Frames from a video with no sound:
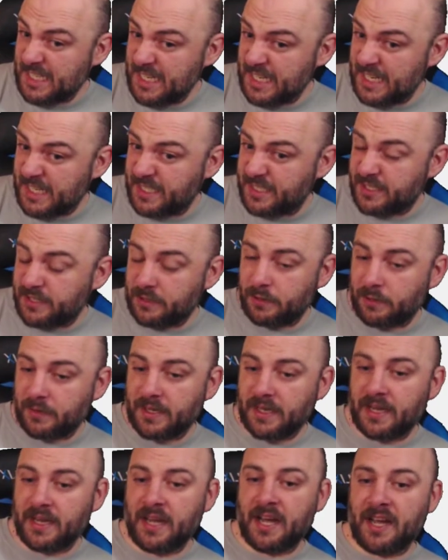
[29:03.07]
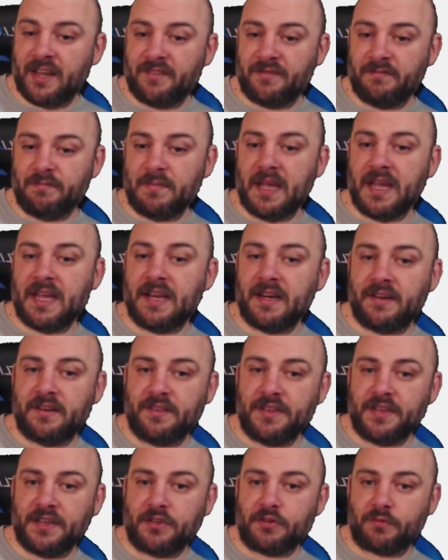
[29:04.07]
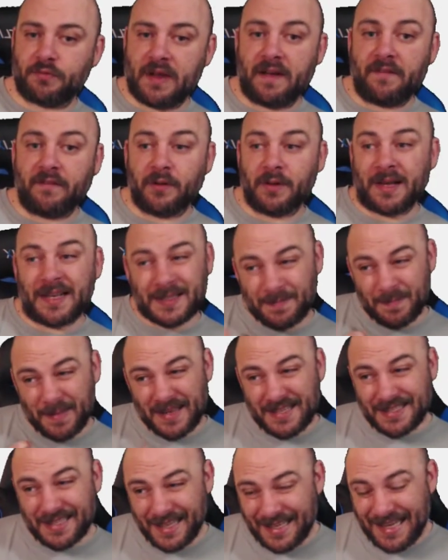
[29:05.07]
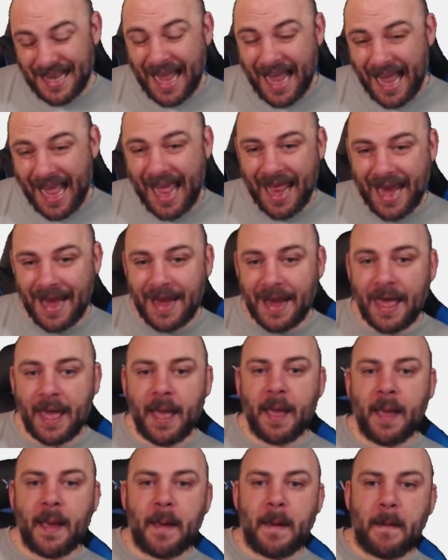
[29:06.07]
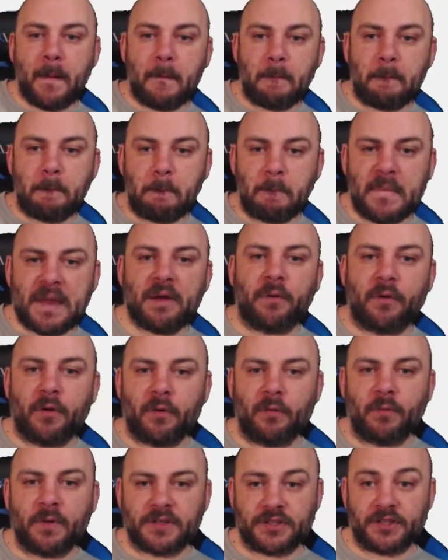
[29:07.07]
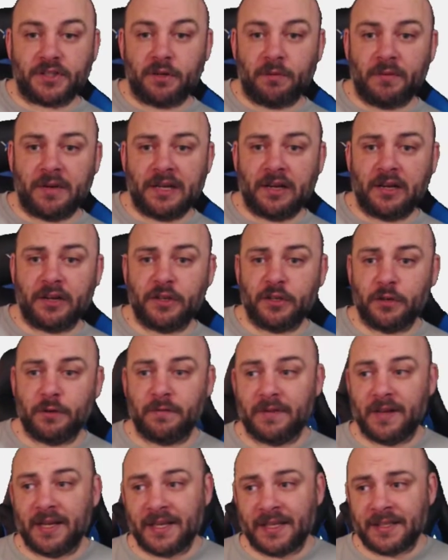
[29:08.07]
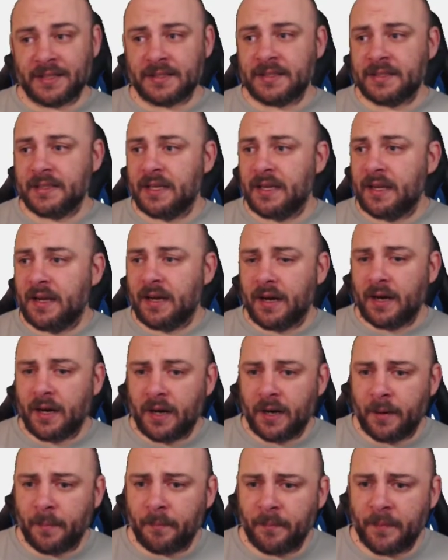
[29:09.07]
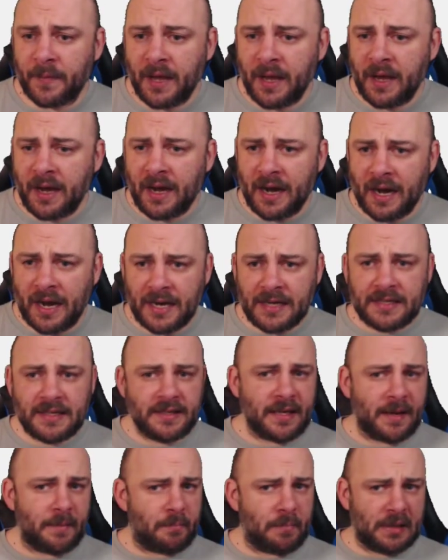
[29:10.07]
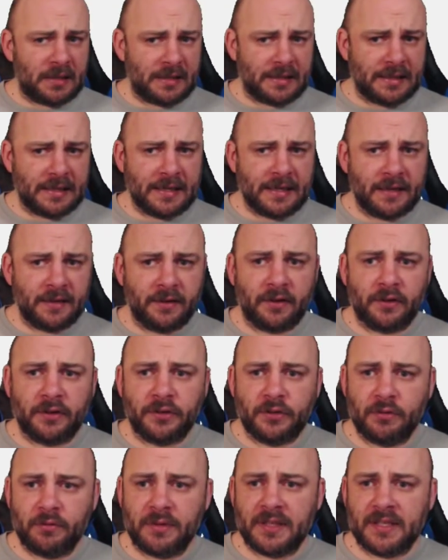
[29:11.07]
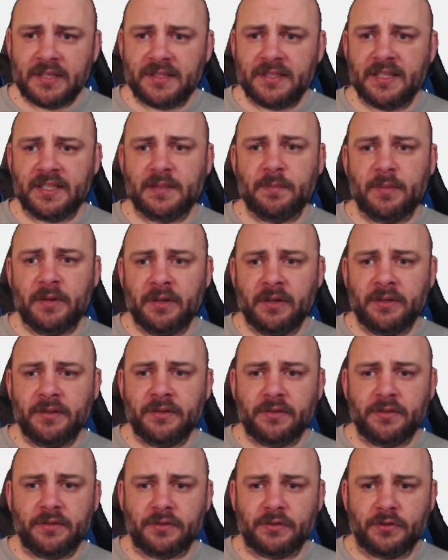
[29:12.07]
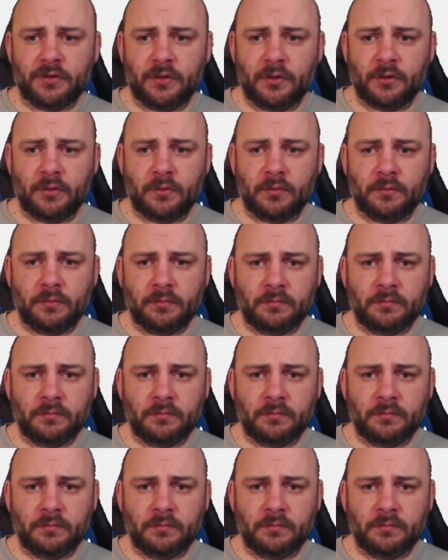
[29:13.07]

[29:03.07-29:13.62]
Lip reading: it. Okay. I've made the travel as best I can mirror what's going on in New Vegas. I did not plan on doing this next part, so